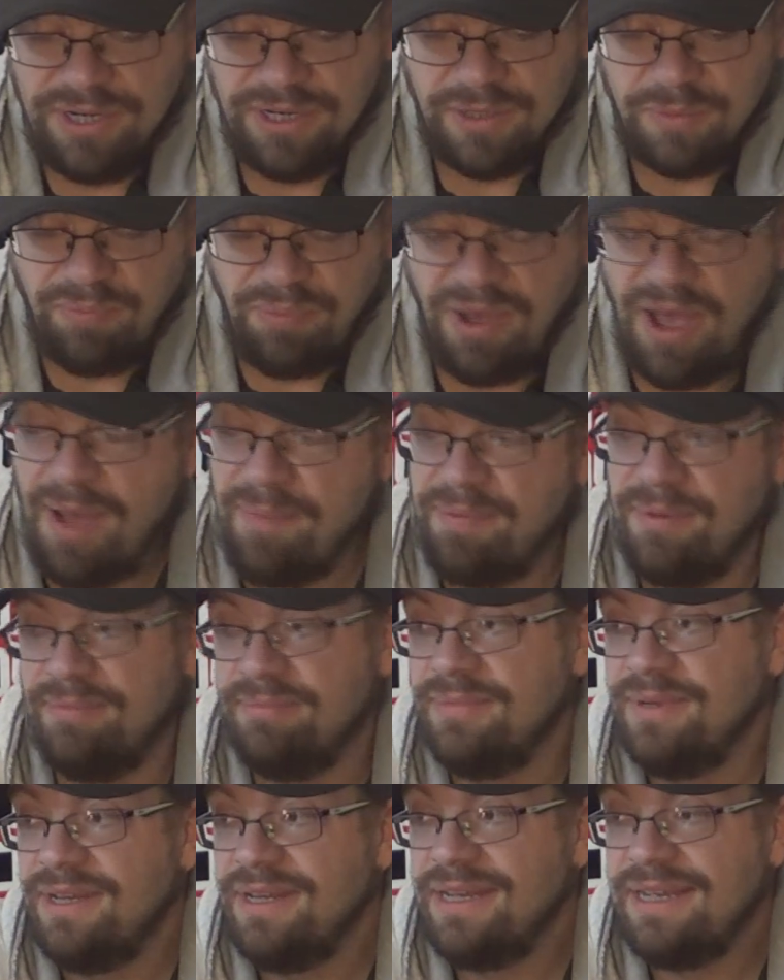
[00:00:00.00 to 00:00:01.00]
we just pop
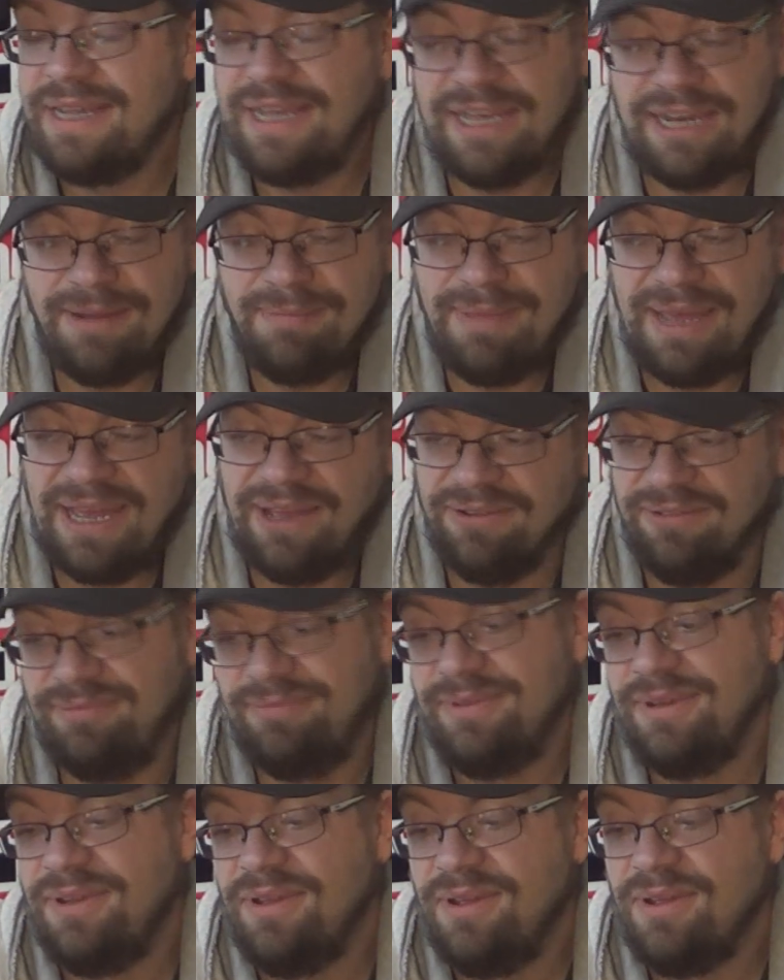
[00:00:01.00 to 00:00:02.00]
them? Get them out.
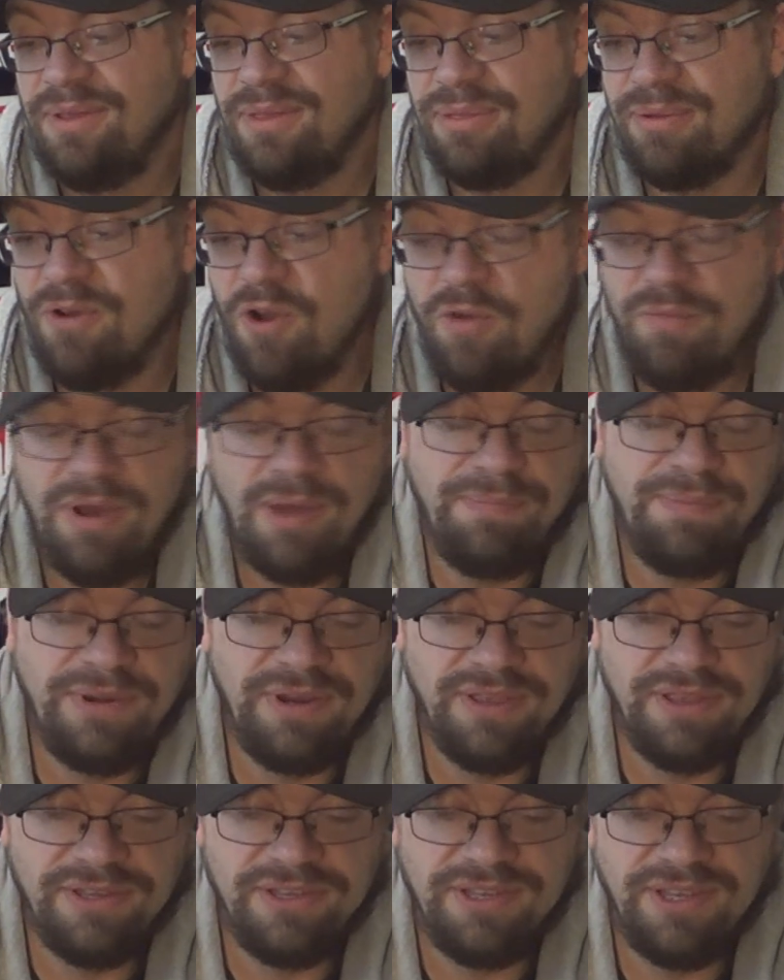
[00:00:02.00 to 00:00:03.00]
Throw them up
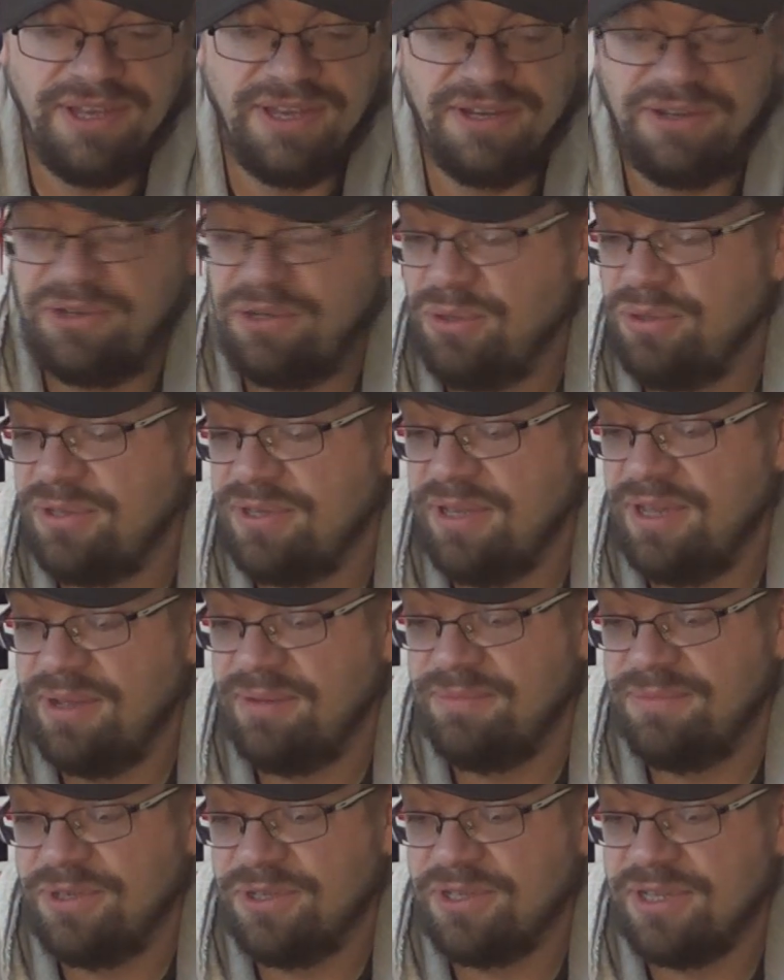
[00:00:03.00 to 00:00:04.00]
into the sun. Do
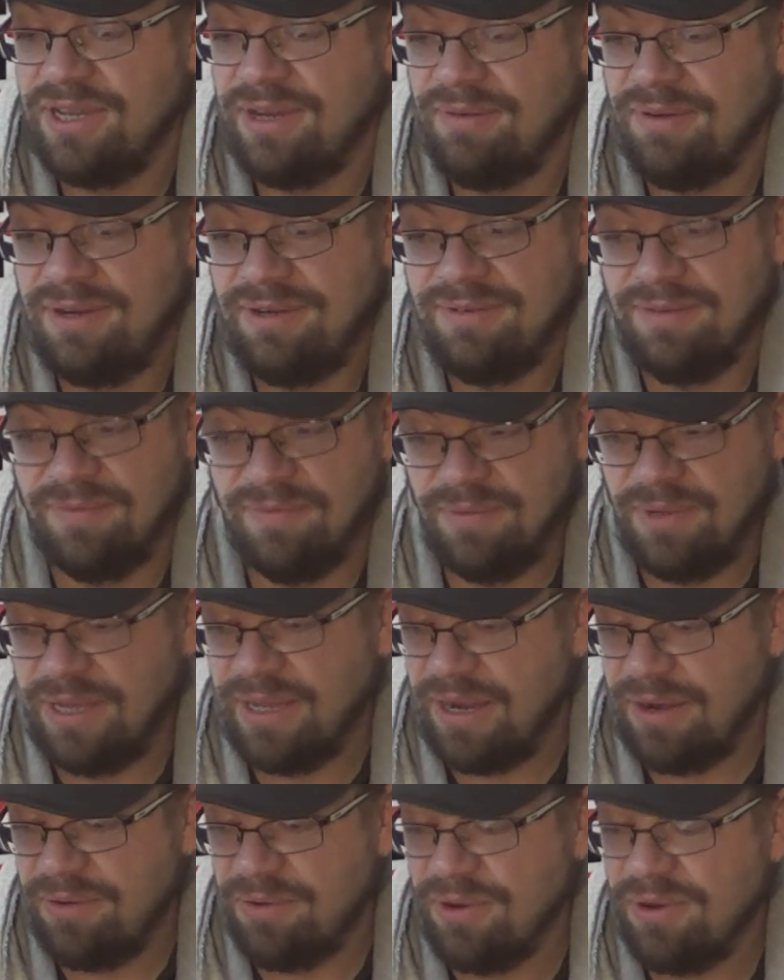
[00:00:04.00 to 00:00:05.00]
something. Just get rid of them.
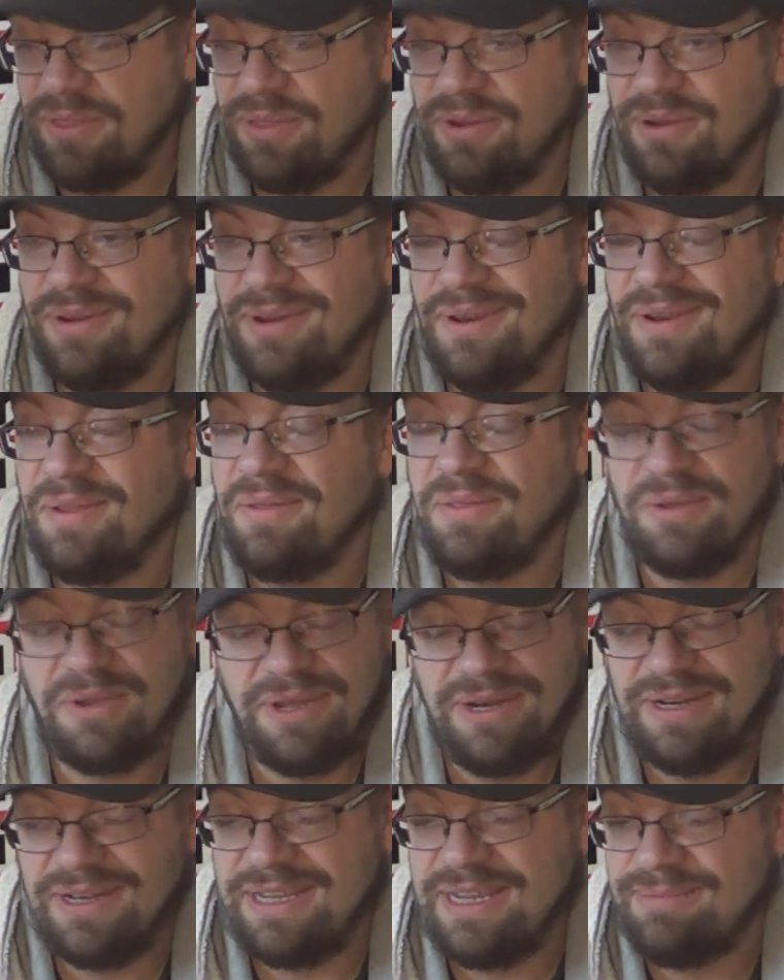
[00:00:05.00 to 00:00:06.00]
Like, they're, they're, they're
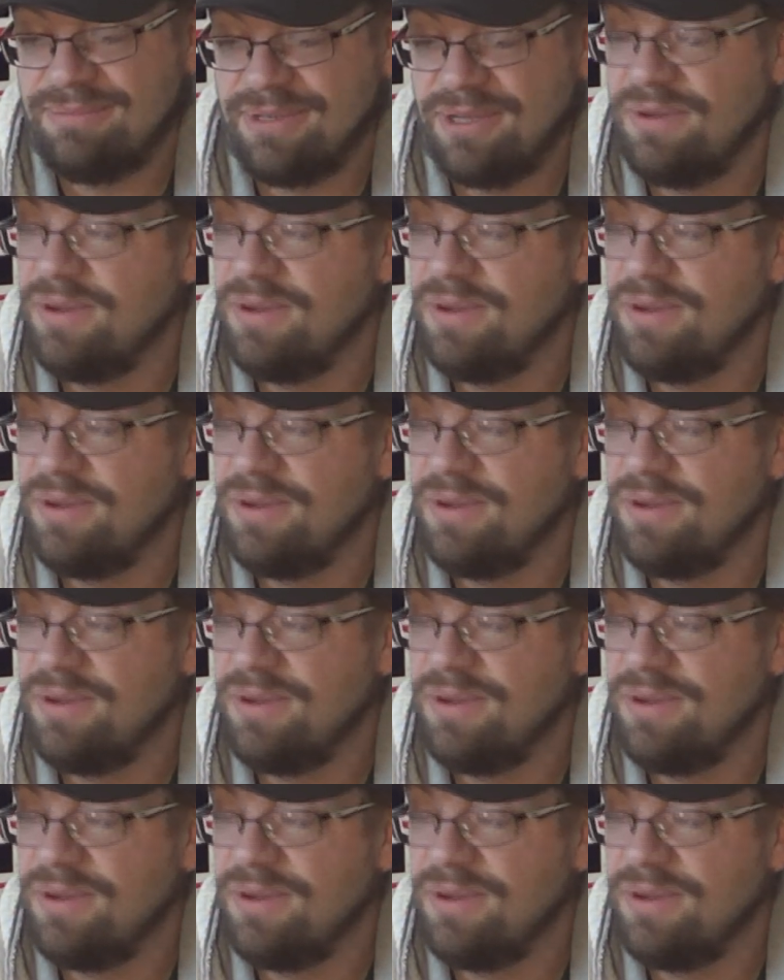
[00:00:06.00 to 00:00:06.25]
gonna keep